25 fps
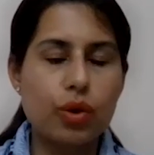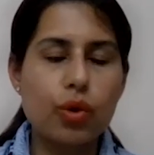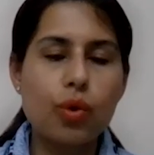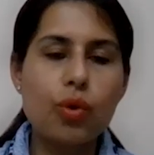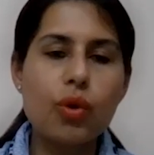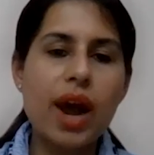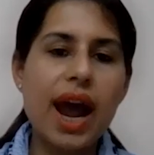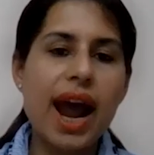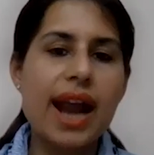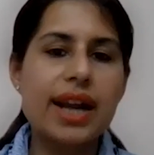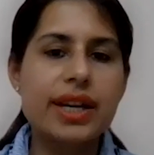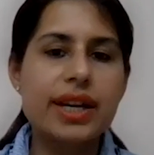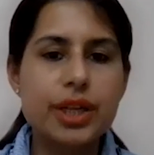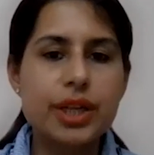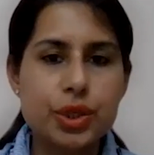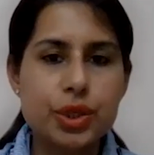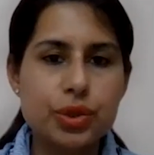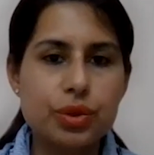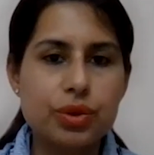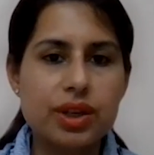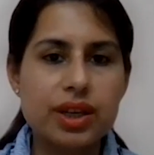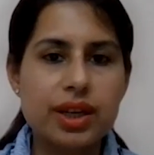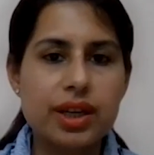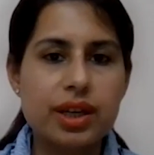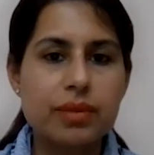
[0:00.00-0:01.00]
No added
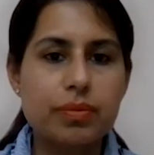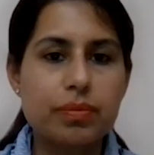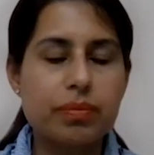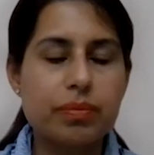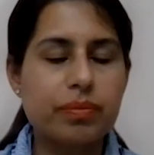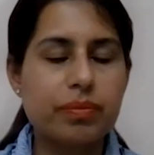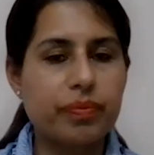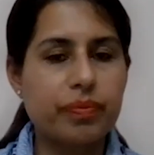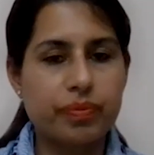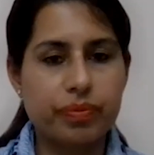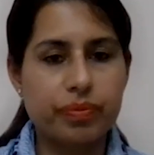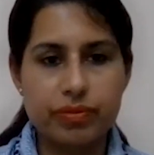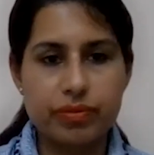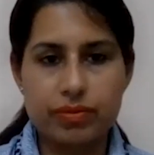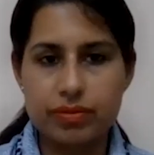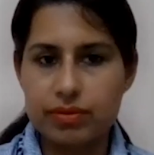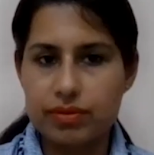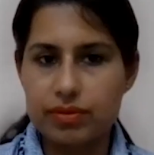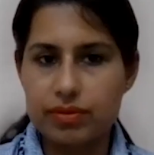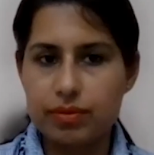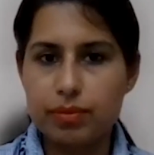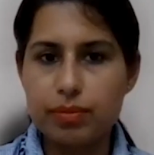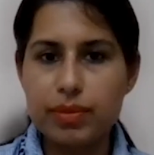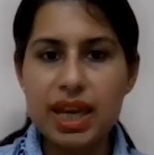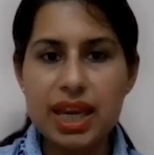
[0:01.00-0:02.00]
sugar
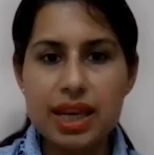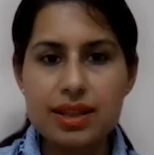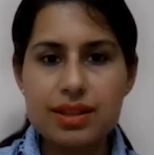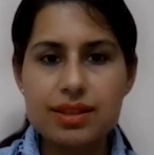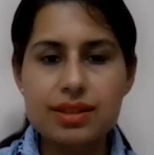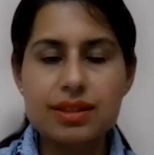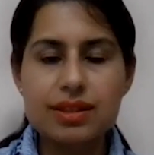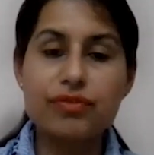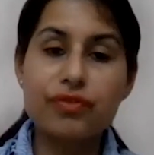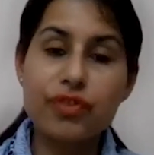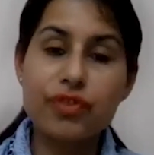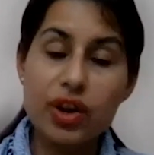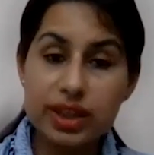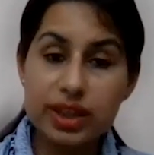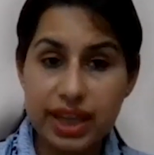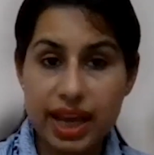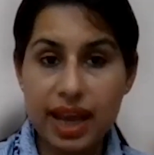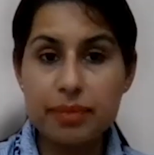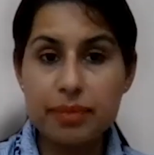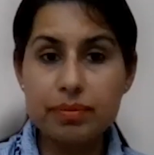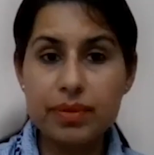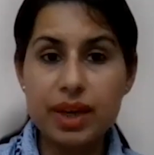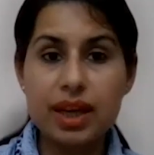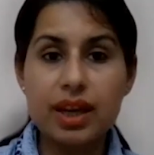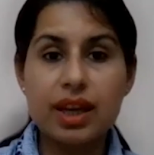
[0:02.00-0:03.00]
means, for
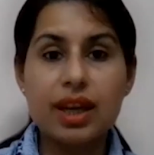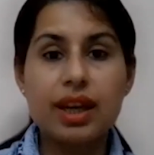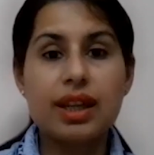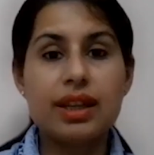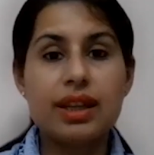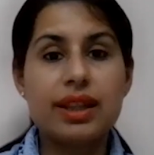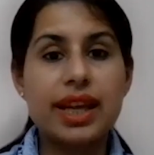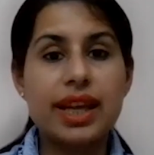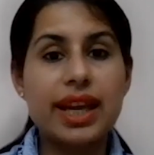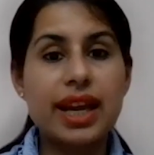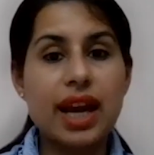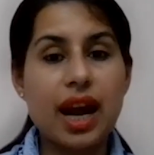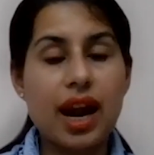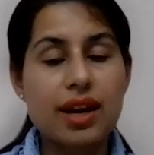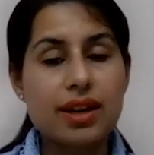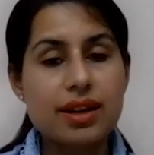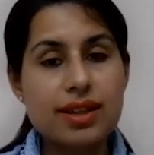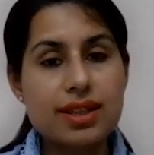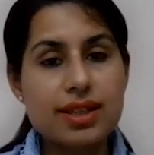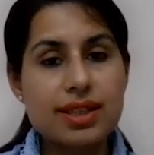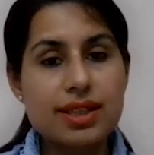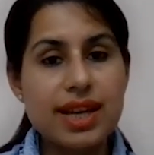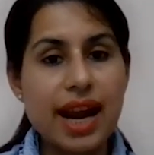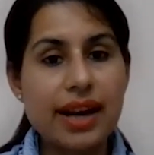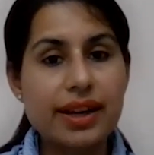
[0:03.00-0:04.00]
them, they
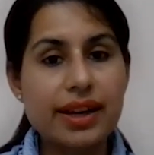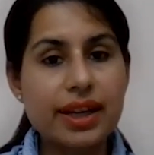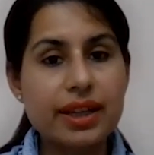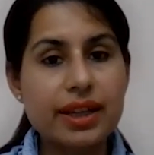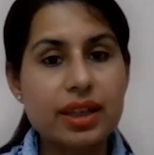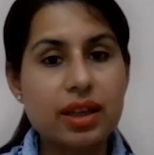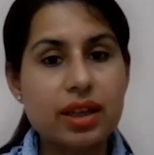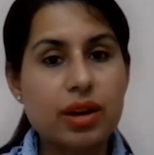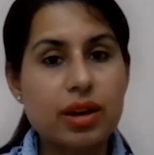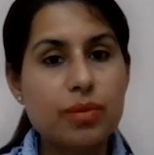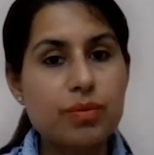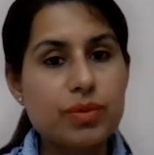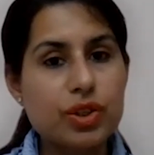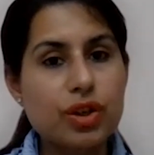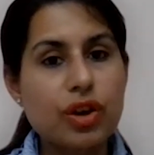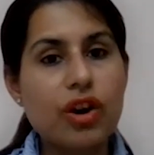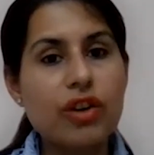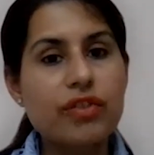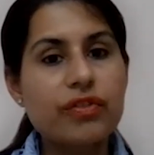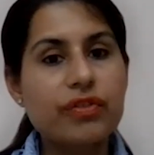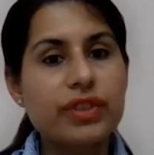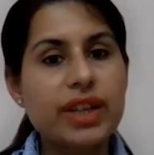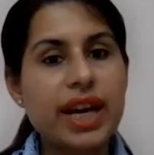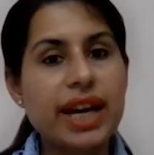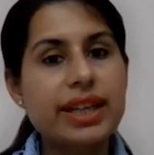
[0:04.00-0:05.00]
understand it terms
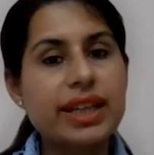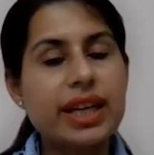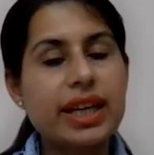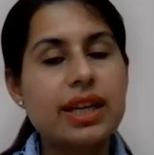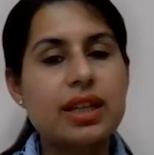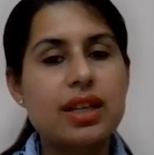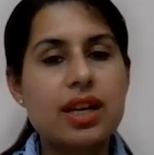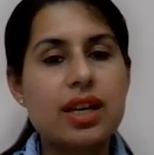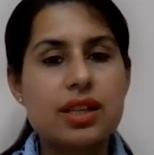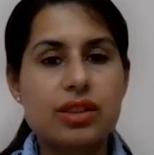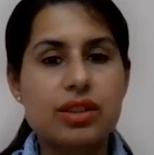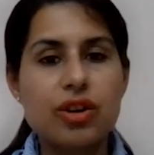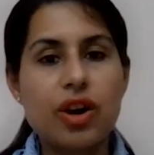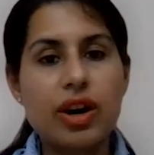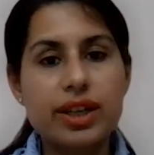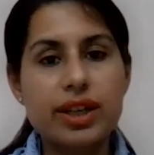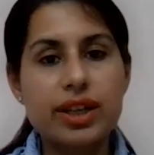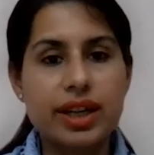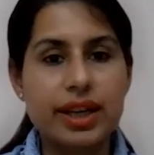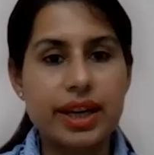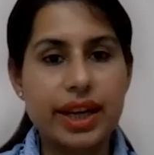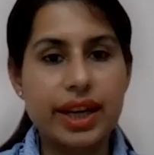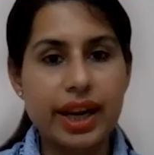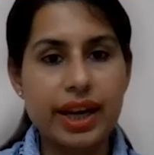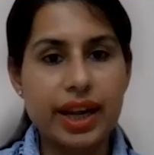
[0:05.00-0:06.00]
of that it does not
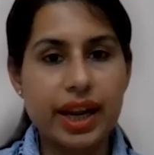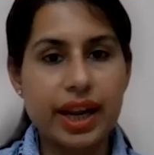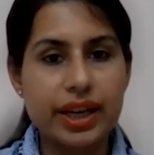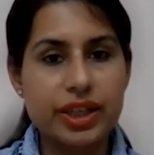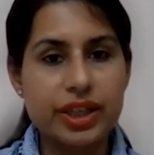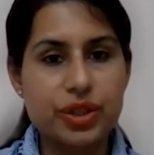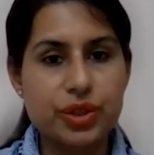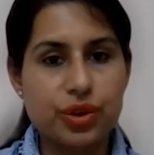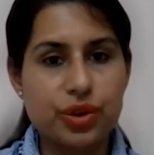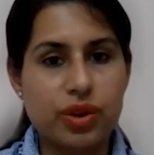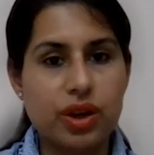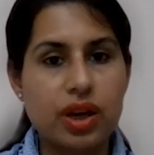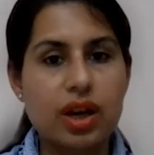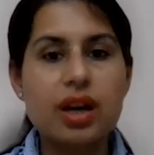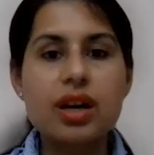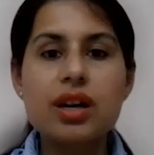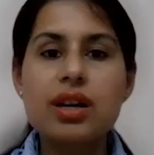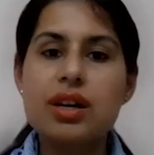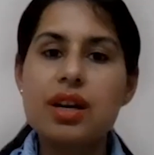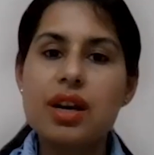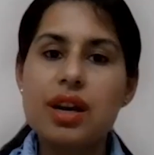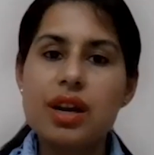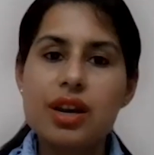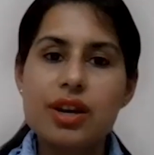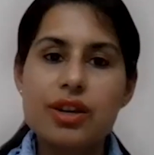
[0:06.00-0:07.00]
contain any
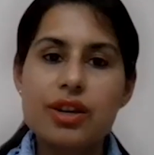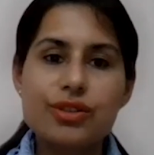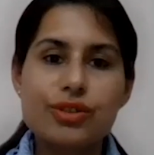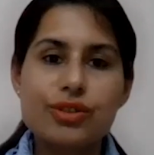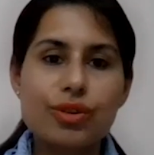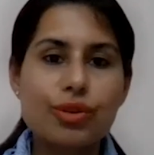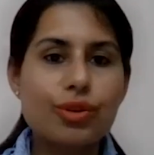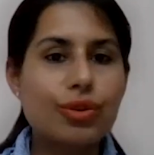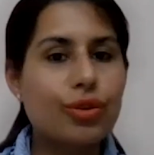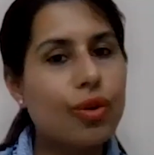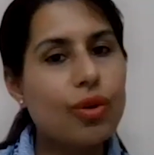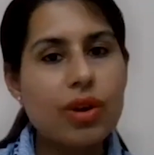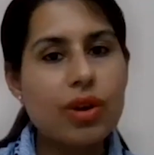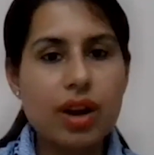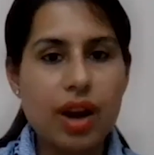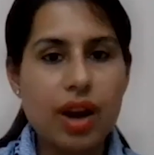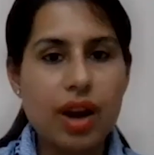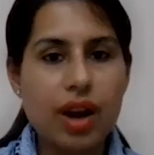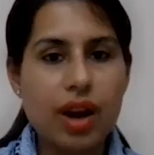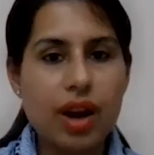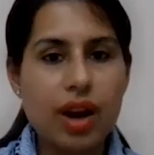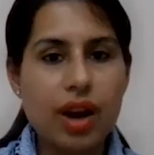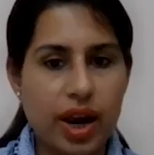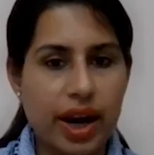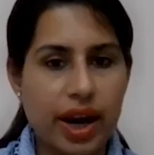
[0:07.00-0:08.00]
sugar, so no
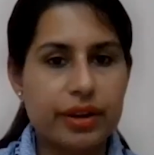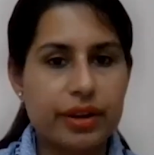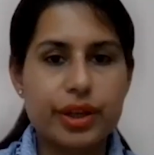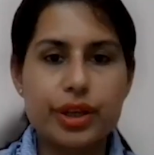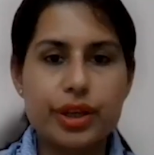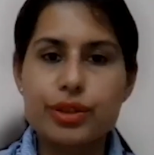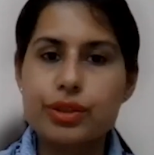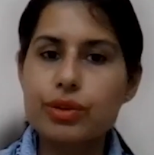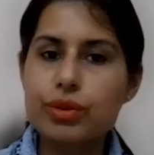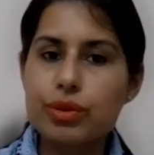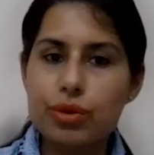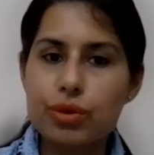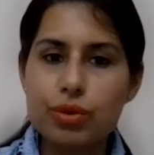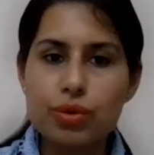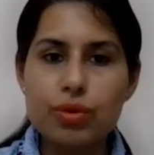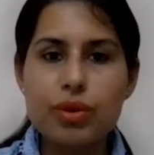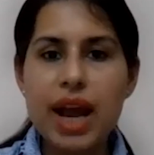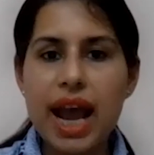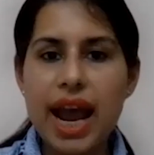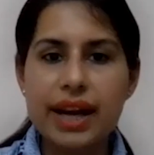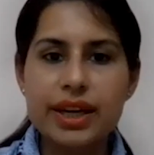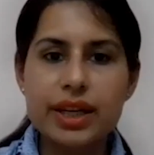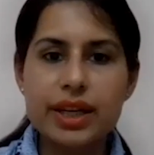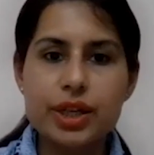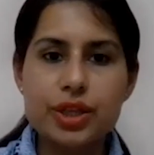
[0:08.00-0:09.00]
carbohydrate. So
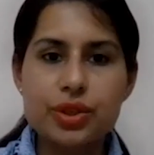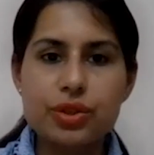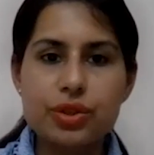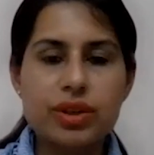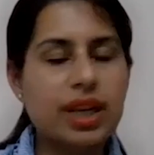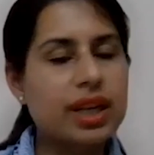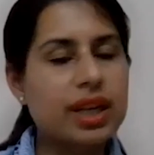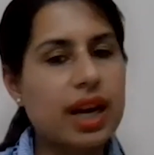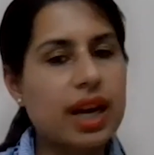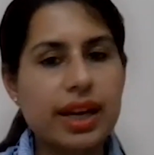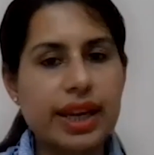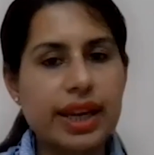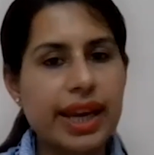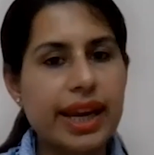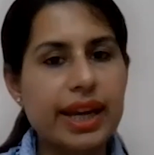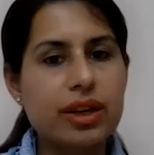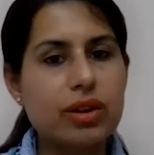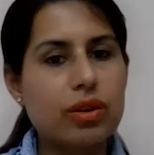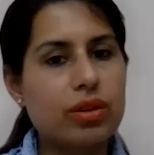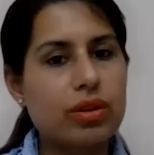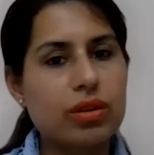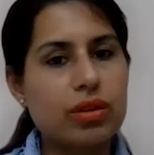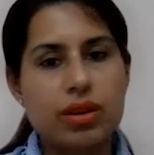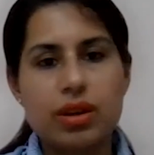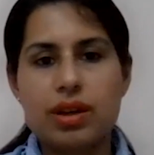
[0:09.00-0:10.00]
no added sugar
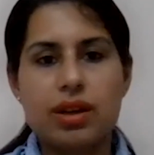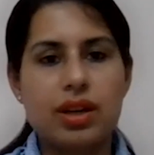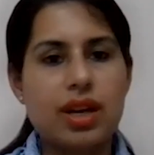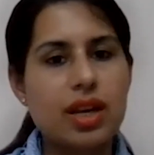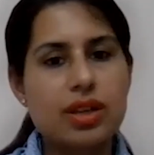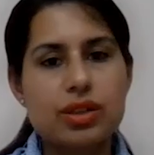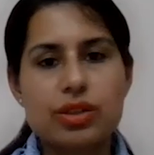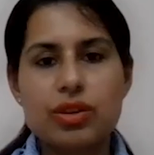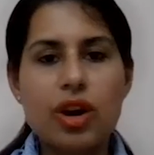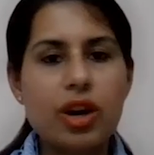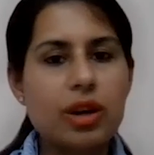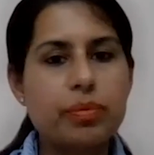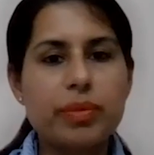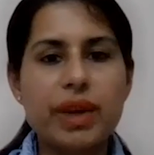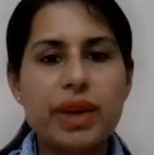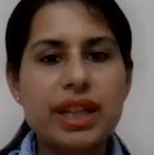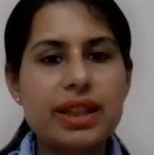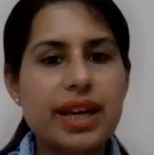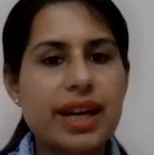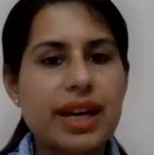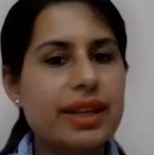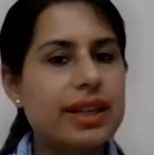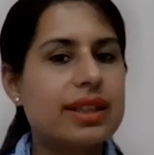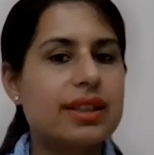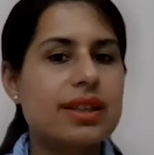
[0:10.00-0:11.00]
again does not mean
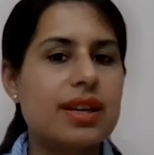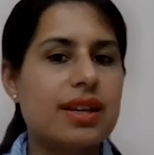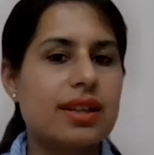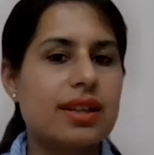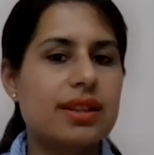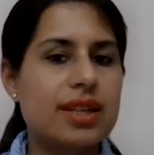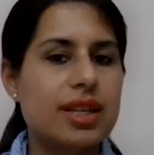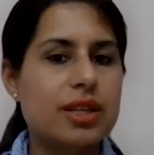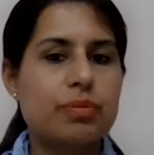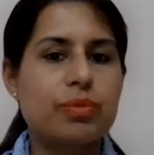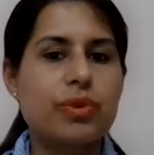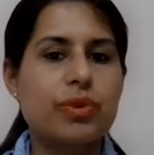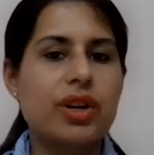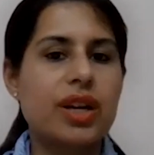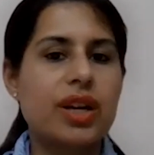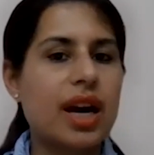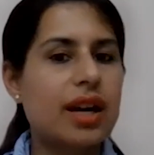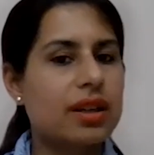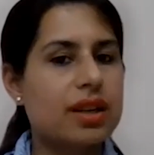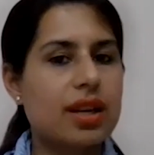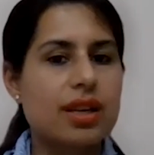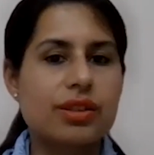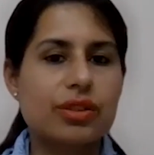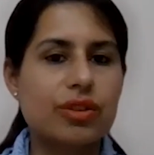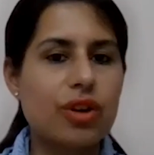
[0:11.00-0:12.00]
that this
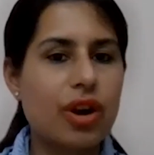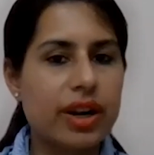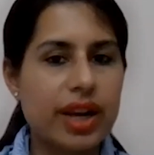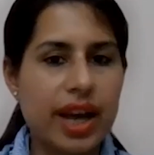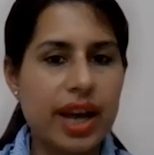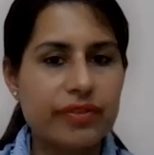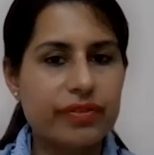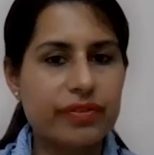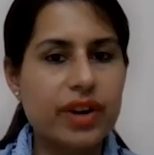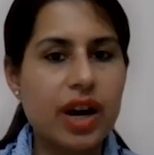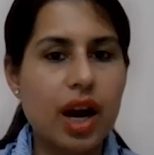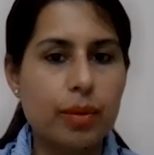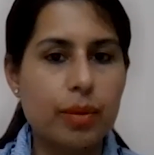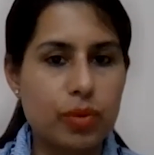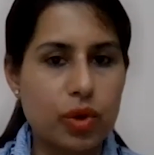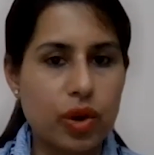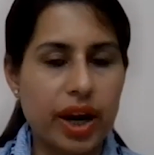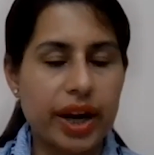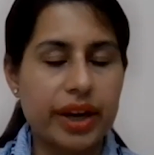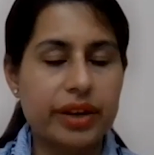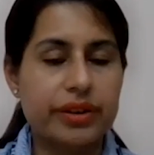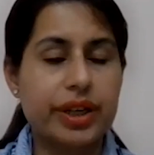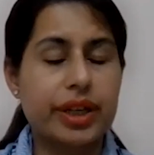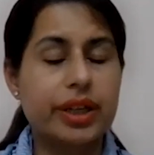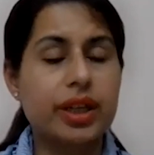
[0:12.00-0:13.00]
product does not have
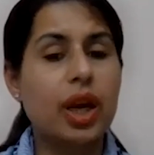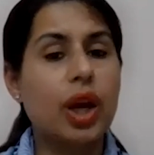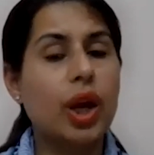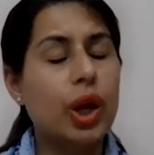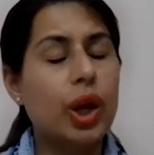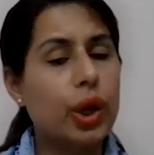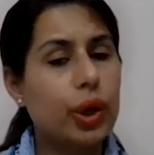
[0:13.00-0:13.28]
carbohydrate.